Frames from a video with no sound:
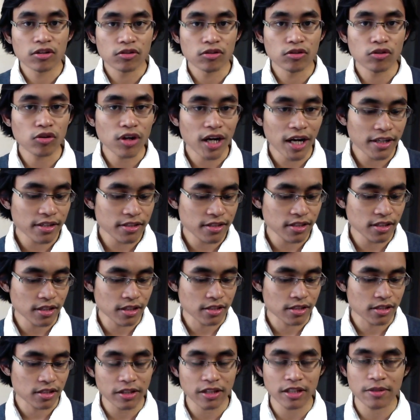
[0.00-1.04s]
No
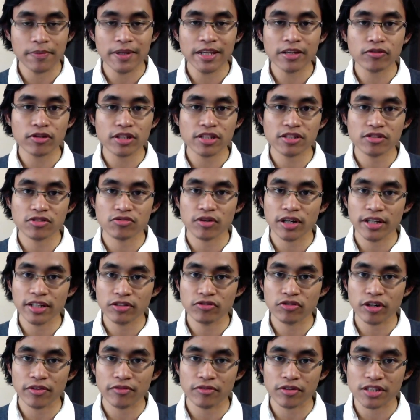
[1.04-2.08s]
answers. The many questions running
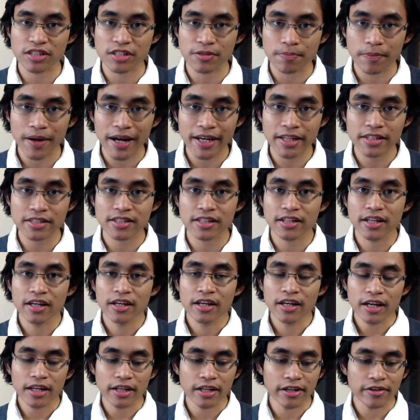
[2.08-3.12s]
through everyone's minds
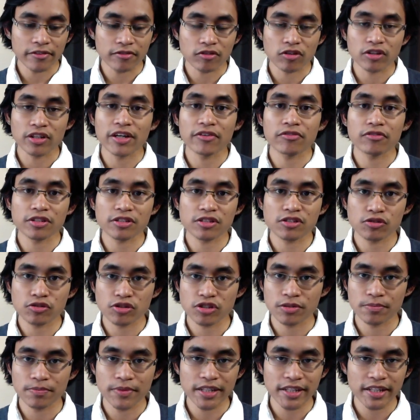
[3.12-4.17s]
and on everyone's
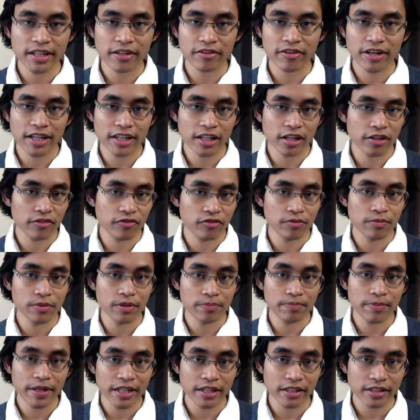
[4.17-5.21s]
social media right now, if you've
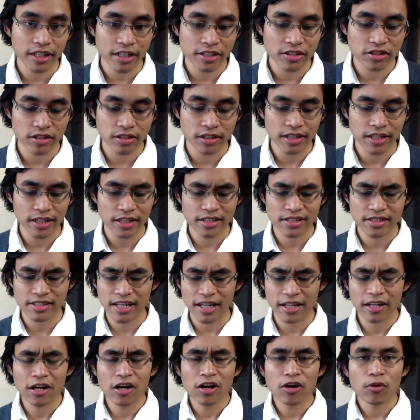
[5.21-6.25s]
been paying attention, is
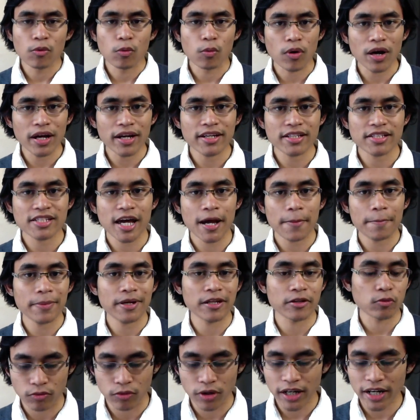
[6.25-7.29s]
that what has
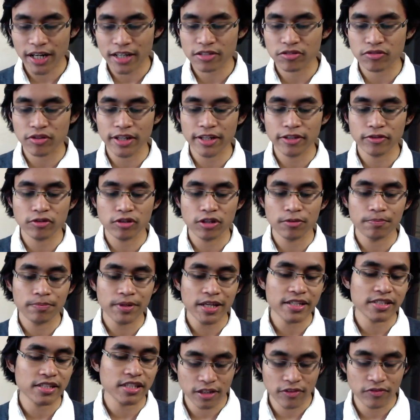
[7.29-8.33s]
happened? What has really taken
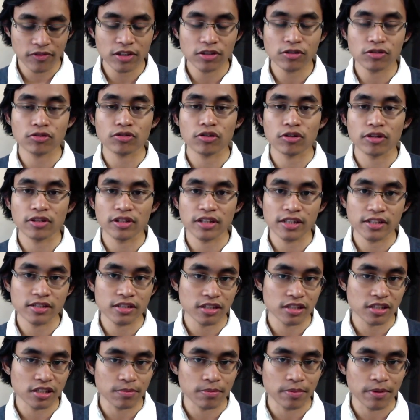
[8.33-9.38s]
place? Even to authorities,
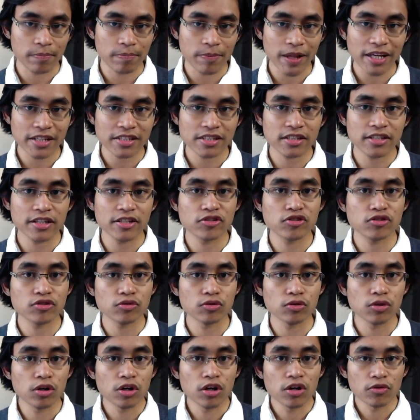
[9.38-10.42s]
it's a perplexing
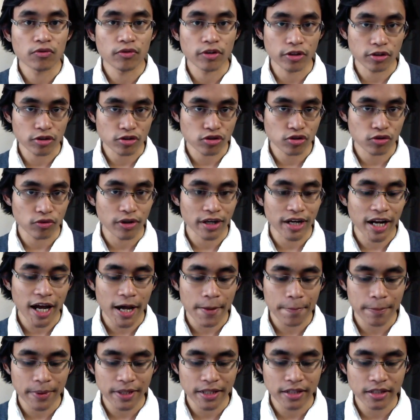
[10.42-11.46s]
issue. We're not sure what
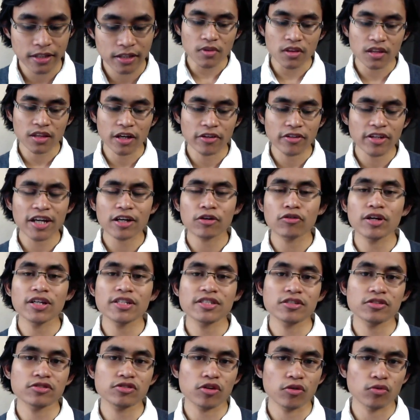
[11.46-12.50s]
happened. Now, there are
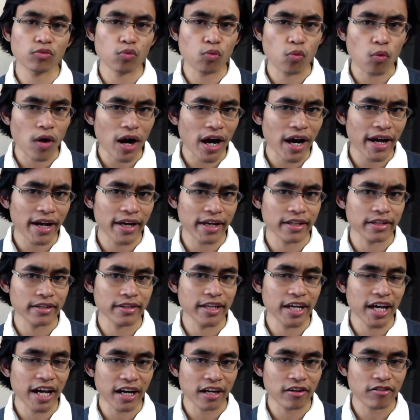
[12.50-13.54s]
questions on why
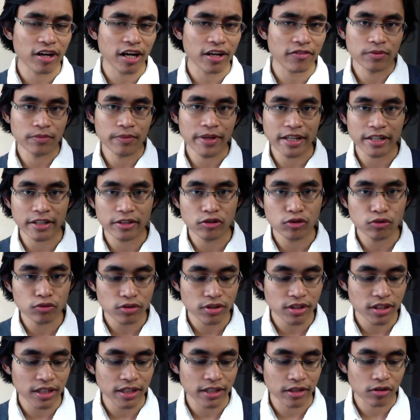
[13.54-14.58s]
the aircraft make a
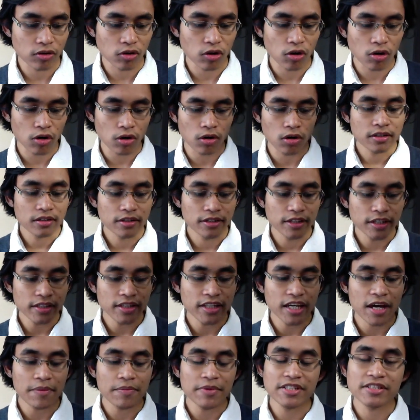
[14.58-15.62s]
U-turn, or did
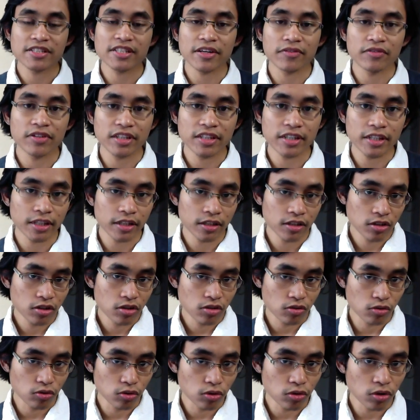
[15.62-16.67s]
the MH370
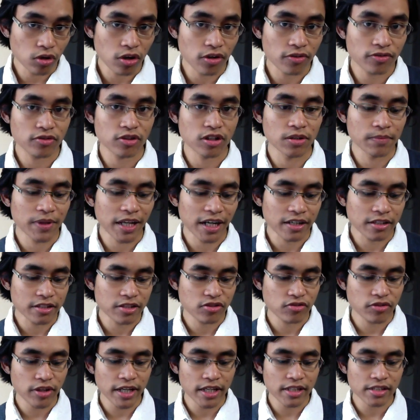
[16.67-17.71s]
go off to the Malacca
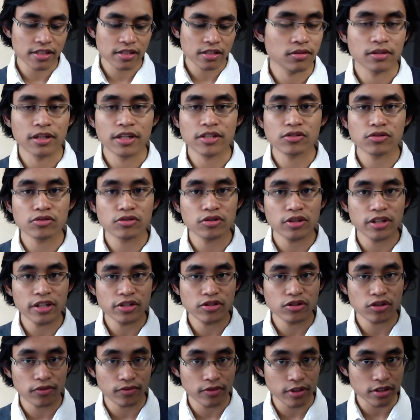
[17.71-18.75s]
Straits? There's also the
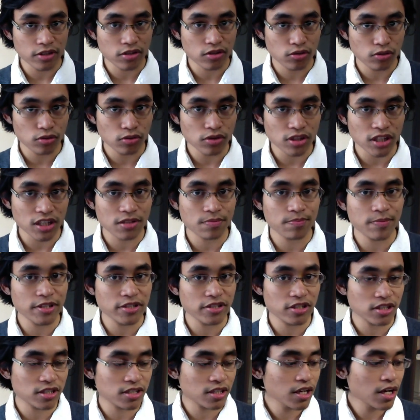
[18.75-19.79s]
issue of these two
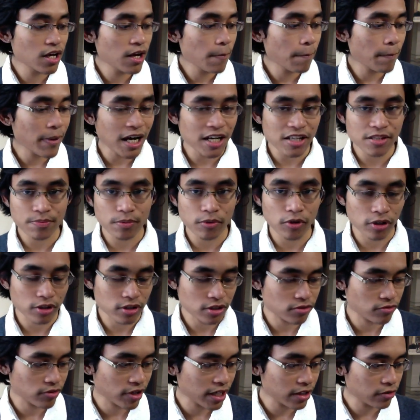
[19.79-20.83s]
suspicious
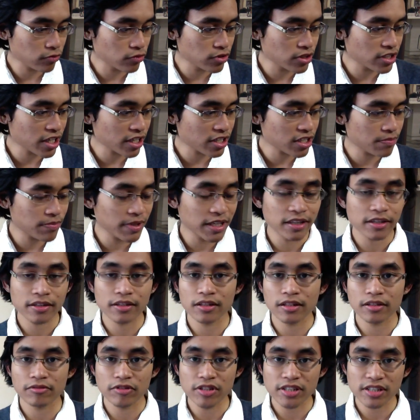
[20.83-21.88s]
passports, right, which has been
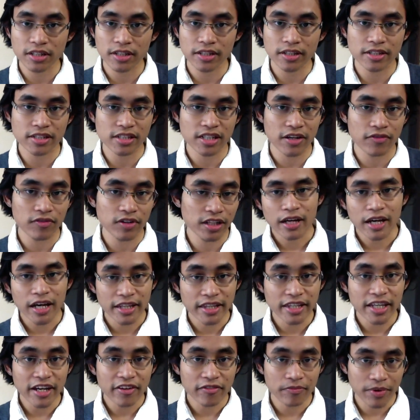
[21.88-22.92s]
recently discovered,
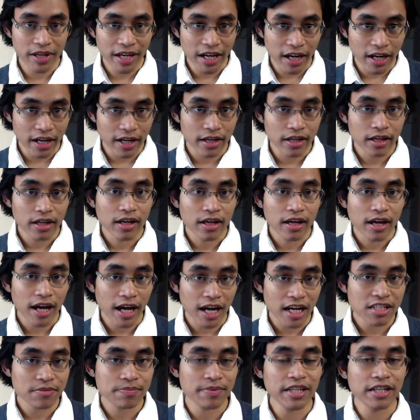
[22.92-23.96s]
and the FBI
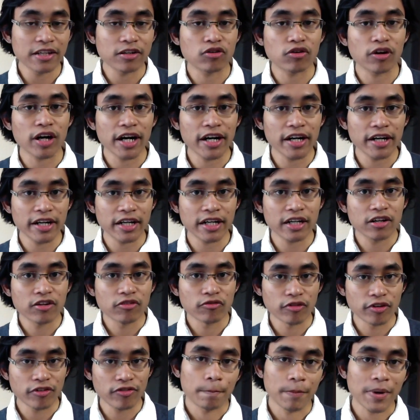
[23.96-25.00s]
has been inquiring
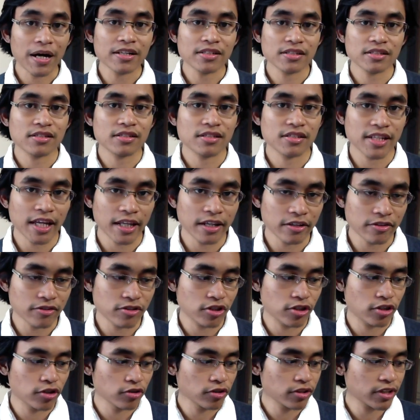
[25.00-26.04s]
with mass standard of
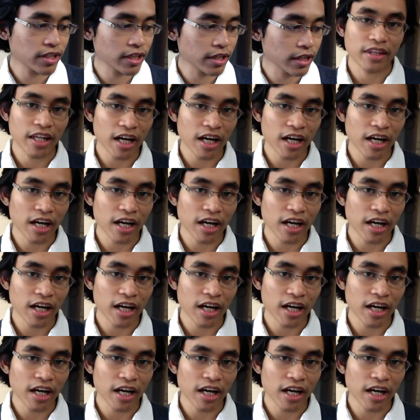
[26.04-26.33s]
security.